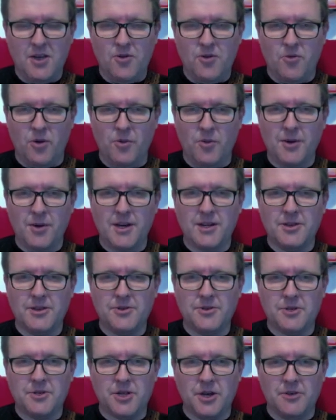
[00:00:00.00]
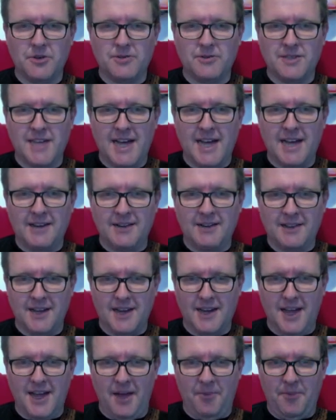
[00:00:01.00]
What we're going to do is go down and then
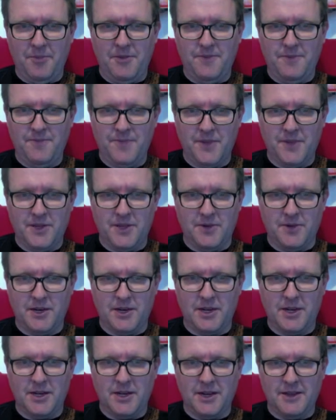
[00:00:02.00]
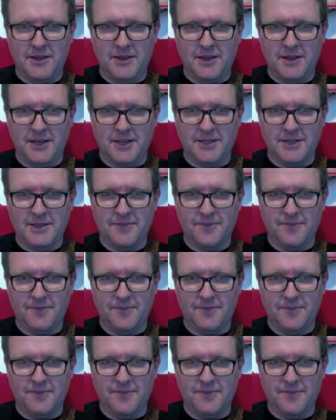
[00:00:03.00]
up. So we're going to go like this.